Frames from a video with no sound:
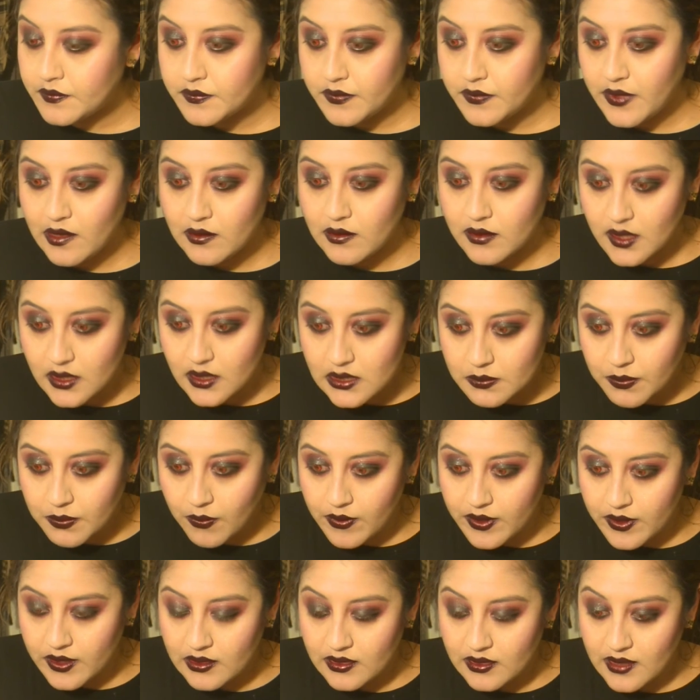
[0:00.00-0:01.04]
Now at this
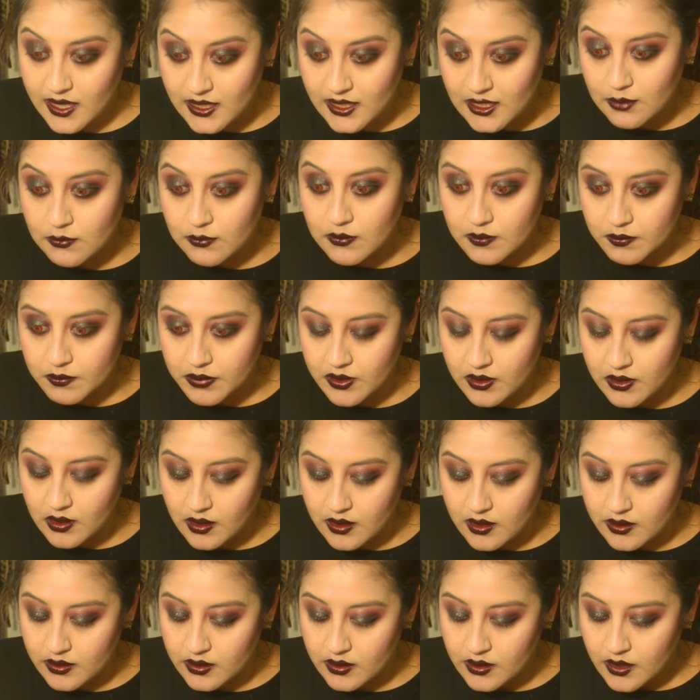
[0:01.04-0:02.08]
point, then you would put
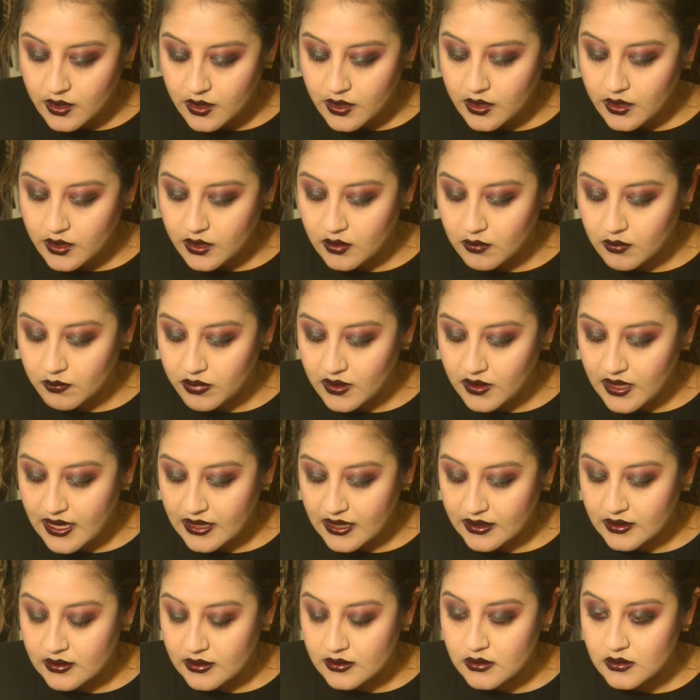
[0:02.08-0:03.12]
on your
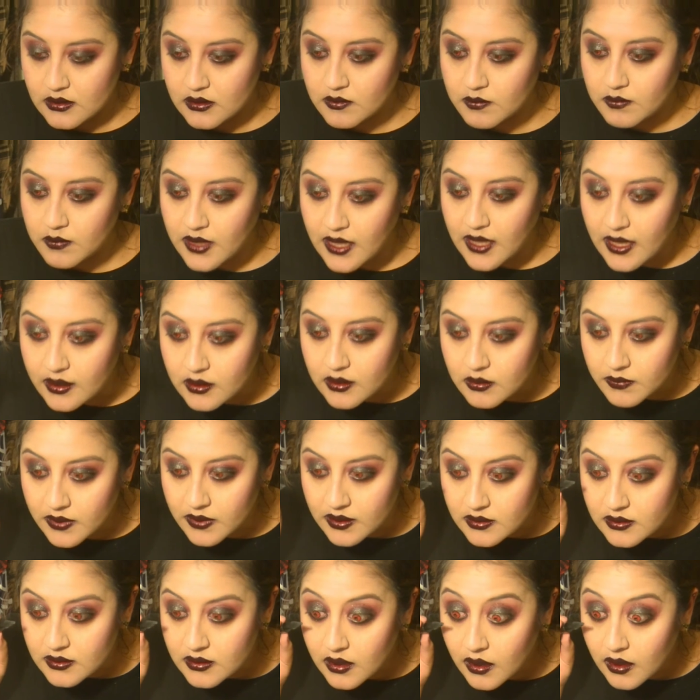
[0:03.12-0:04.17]
blackest of black
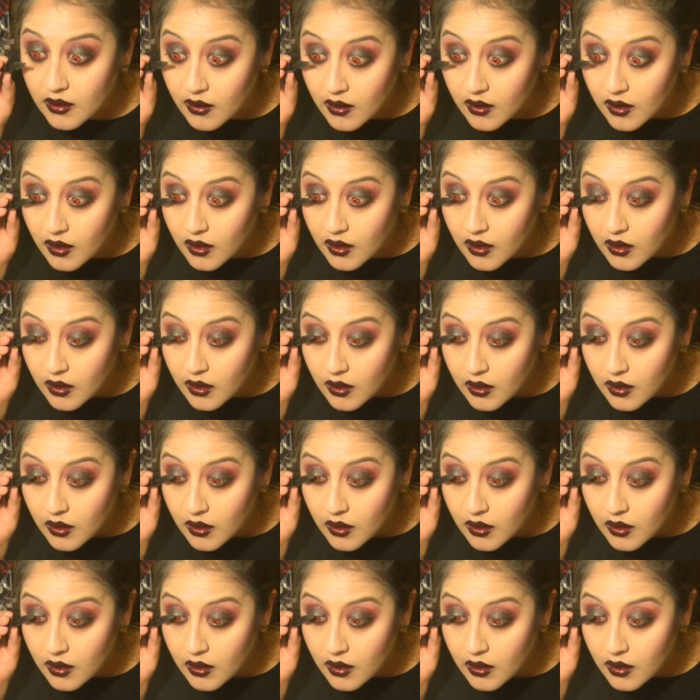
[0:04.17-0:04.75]
mascara.